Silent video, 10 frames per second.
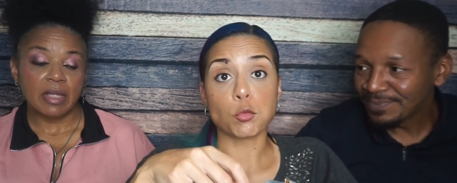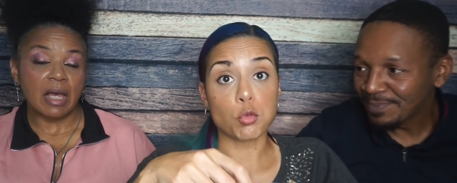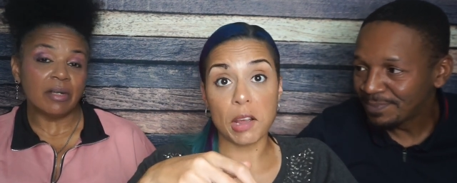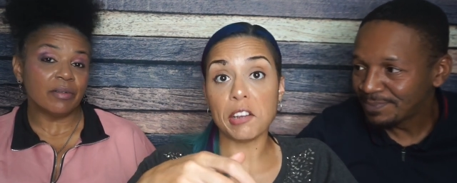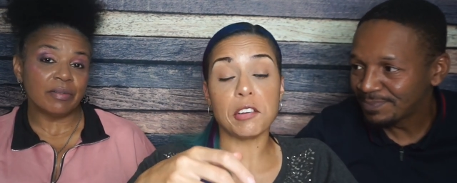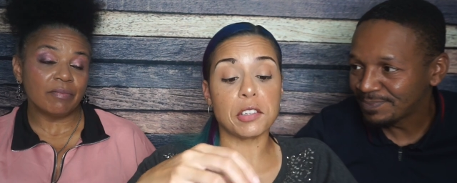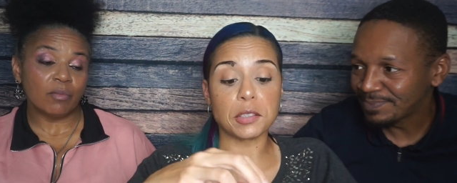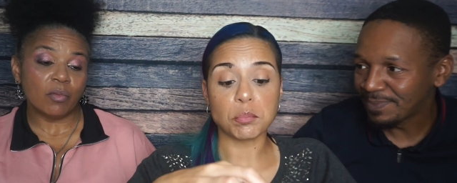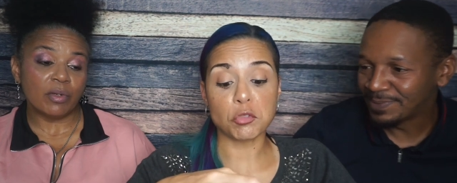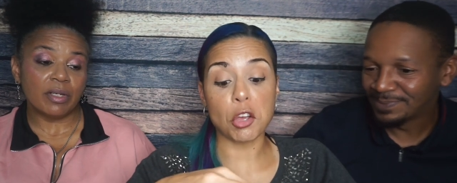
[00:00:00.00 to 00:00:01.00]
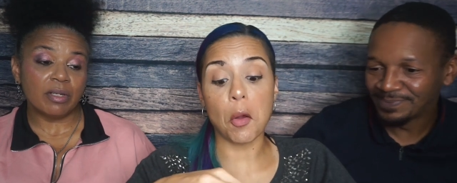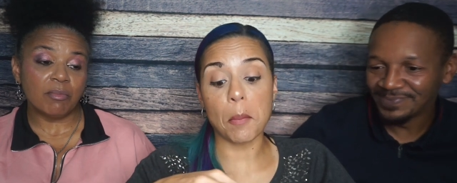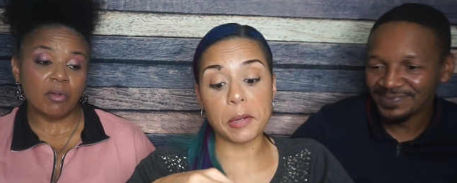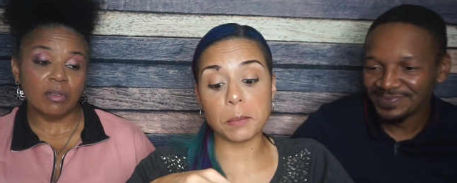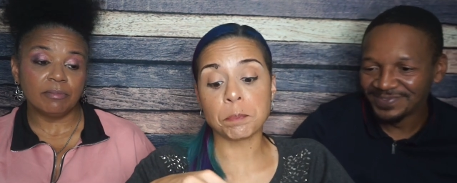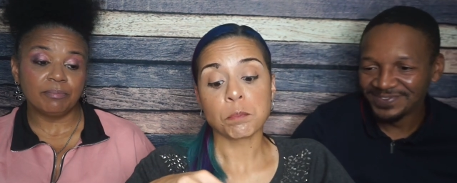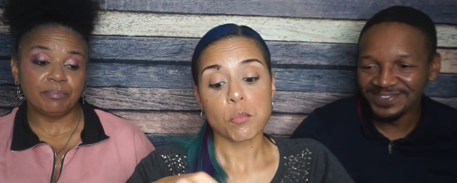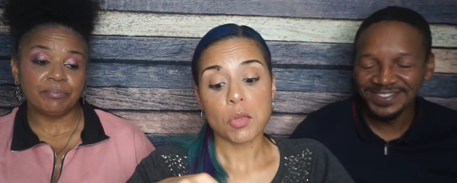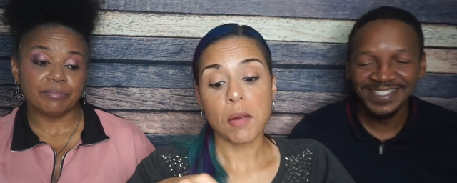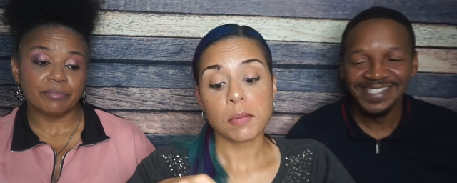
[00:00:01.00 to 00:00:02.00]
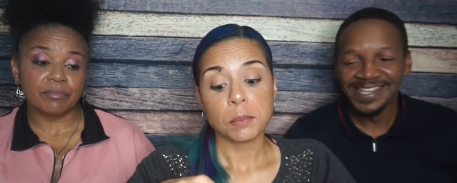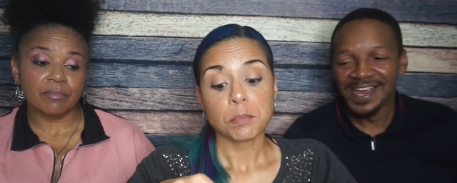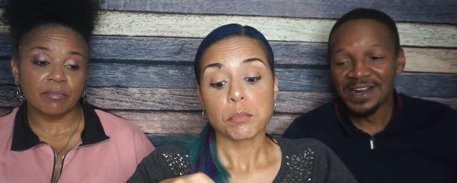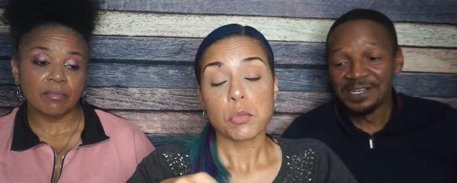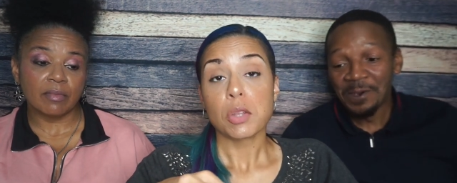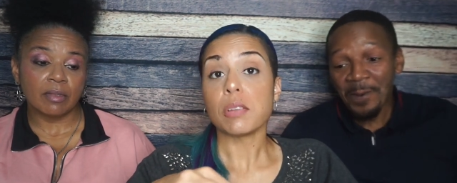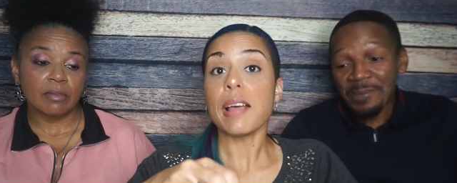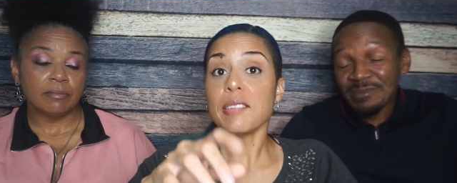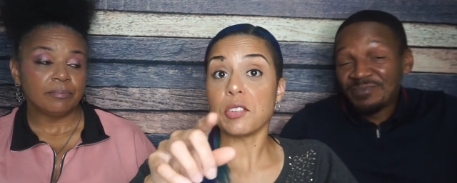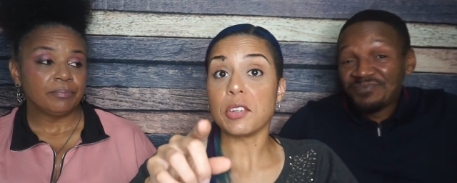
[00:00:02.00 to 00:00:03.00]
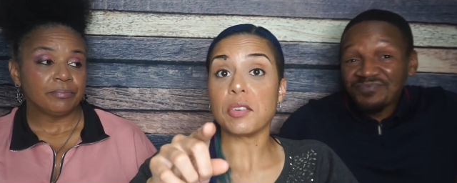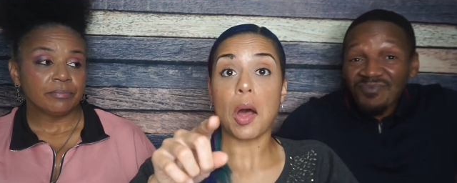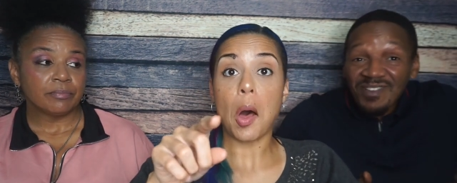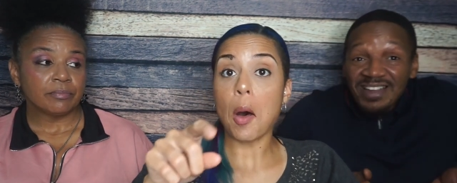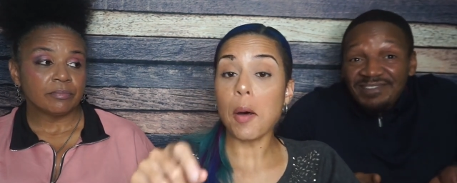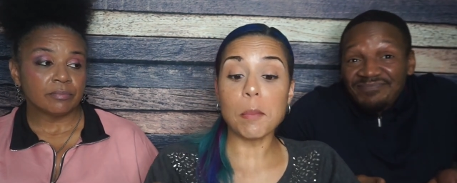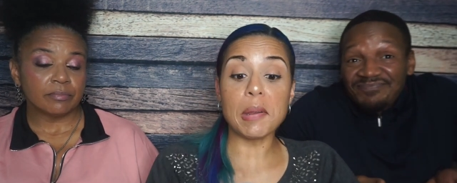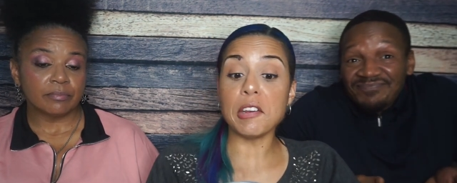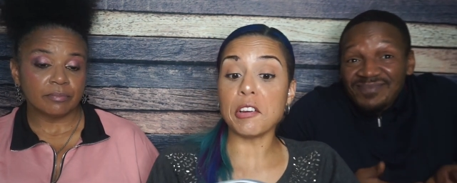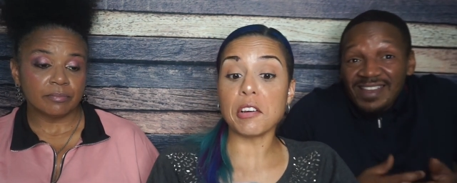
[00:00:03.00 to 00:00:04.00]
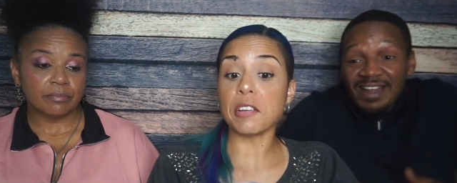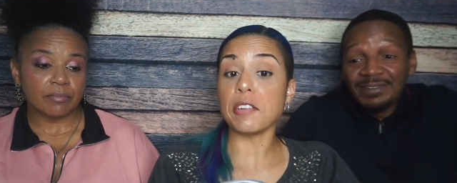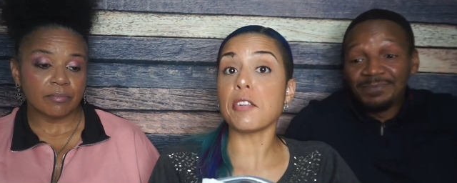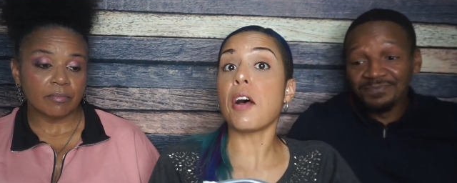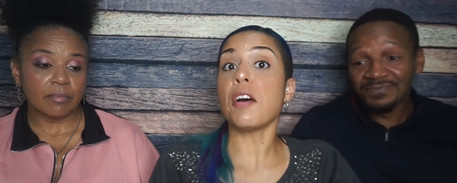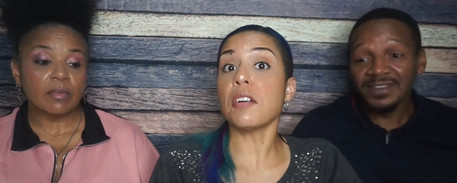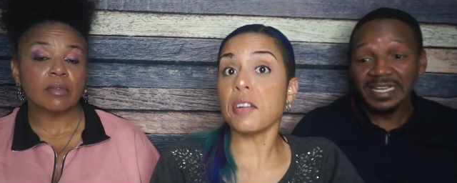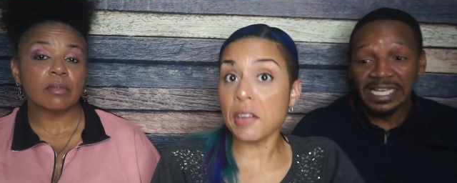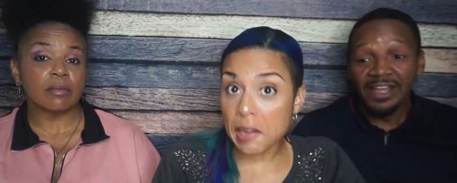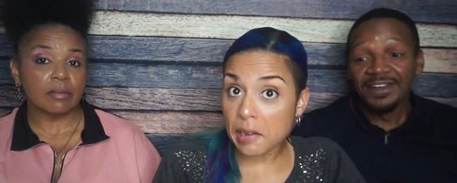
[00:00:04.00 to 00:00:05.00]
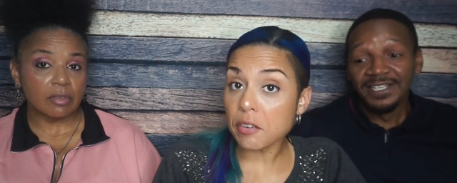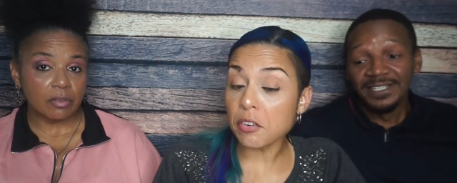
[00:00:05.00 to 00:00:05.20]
Speaker 1: regular. So, I mean, lesson all mini cookies are not